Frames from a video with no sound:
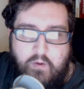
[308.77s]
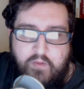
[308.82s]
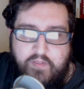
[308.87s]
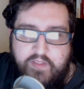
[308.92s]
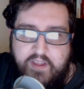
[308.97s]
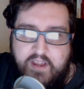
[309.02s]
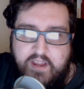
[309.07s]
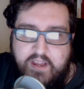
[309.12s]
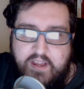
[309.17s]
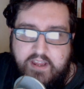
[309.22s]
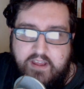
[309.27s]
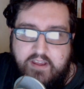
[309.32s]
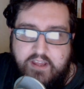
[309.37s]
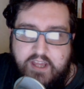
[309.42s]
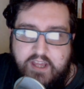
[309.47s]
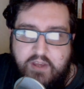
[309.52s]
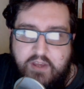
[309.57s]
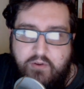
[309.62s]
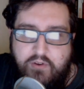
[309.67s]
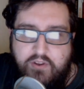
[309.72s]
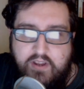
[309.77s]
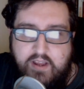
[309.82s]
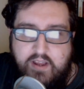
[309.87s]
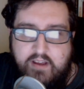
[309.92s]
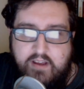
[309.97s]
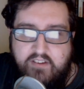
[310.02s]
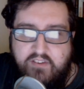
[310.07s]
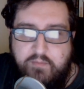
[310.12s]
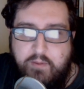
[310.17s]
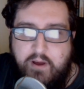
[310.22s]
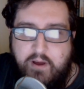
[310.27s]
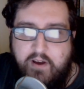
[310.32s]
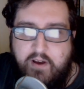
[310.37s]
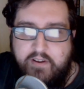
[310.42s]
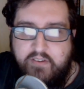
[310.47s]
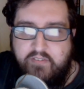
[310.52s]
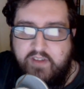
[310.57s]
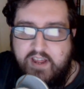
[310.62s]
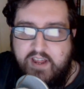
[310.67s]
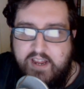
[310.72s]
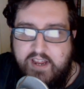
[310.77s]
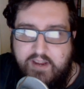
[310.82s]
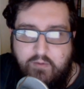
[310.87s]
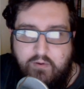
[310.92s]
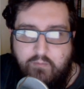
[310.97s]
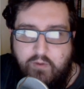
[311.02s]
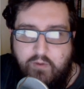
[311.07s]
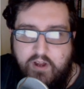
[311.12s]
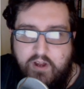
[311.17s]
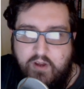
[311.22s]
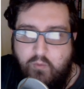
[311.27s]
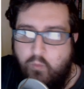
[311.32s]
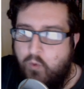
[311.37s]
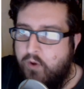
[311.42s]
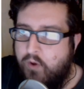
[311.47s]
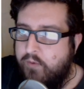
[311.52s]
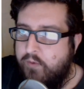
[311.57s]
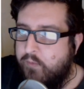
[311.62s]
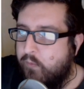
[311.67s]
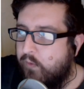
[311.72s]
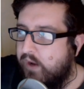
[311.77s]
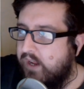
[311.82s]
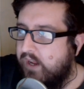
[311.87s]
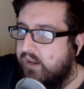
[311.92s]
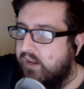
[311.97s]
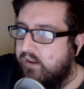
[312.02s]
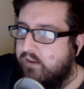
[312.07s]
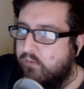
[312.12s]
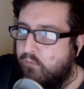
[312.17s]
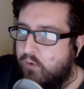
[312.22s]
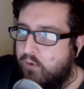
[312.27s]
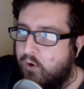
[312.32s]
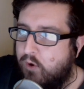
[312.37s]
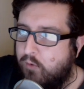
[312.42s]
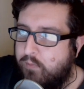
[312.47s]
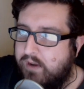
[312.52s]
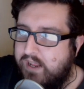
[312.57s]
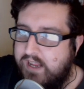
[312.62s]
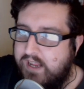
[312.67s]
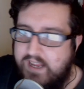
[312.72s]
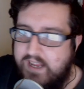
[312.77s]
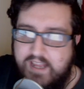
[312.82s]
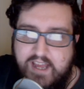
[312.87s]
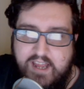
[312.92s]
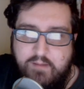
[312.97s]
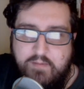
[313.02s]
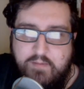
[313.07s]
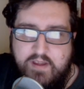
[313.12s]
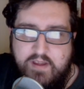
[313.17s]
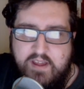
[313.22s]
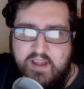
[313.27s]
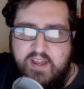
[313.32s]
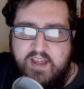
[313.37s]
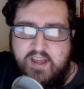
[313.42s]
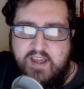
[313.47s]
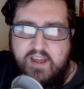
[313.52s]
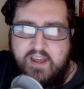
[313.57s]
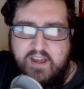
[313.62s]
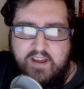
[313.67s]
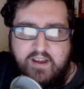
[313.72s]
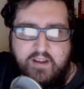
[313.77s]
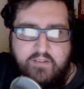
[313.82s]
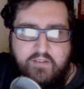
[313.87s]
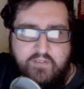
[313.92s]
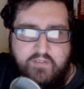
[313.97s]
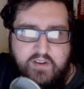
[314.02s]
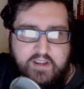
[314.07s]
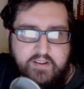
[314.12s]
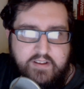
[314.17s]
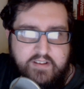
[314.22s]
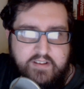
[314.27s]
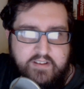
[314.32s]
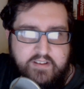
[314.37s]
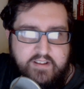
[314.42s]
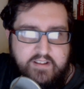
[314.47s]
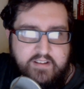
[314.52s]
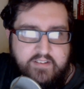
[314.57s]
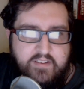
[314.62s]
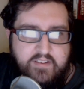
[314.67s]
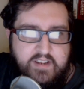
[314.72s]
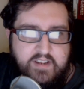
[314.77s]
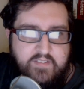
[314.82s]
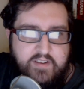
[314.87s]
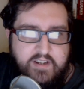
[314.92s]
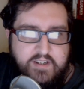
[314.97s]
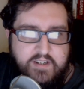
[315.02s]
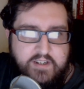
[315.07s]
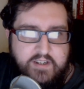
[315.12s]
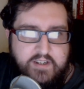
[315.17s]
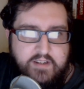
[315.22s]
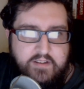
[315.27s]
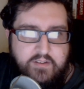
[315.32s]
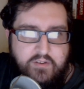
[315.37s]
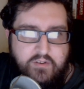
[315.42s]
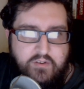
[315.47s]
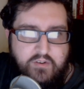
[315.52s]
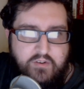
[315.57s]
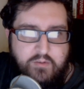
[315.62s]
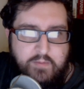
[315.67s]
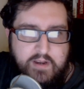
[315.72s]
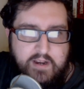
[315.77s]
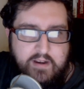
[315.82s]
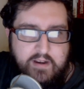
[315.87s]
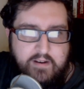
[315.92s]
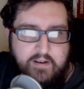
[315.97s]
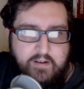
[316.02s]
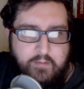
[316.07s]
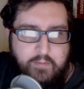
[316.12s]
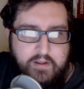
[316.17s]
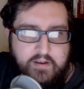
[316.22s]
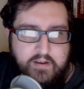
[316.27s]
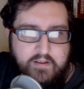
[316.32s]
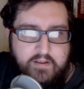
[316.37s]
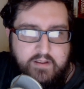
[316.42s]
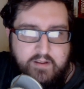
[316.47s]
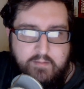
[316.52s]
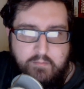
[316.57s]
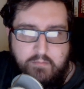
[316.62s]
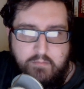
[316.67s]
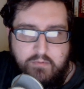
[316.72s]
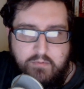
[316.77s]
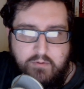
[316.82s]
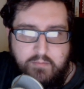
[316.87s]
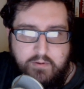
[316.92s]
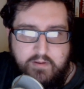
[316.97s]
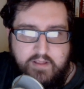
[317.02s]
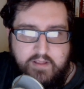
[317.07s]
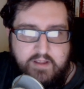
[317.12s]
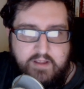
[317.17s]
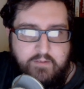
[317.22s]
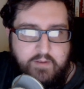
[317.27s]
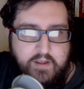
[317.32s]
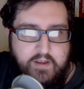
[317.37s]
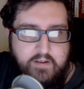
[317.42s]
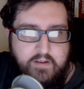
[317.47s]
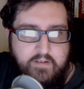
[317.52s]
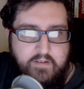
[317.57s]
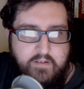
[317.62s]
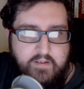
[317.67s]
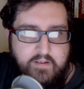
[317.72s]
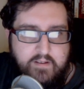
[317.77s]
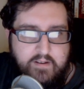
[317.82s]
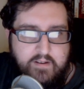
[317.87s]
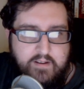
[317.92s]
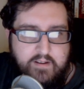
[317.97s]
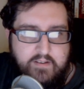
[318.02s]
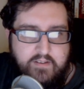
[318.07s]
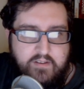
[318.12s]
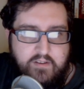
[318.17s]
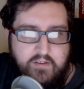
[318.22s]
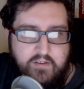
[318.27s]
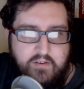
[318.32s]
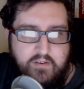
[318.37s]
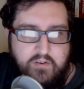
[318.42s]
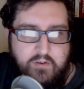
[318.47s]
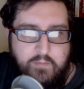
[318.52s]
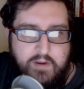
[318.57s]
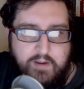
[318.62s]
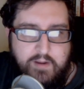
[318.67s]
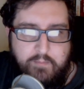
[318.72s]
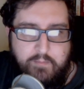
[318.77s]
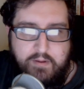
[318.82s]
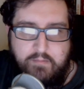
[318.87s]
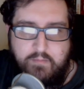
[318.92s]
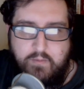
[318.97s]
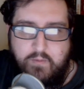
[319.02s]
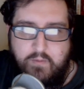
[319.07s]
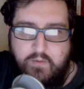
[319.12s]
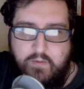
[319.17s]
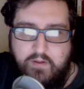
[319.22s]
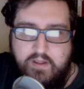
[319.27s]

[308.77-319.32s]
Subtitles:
the use as part of a One Ring role-playing game. Hopefully you can see this. See if I can zoom in a little bit. Whoop, there we go. Let's zoom in a bit more.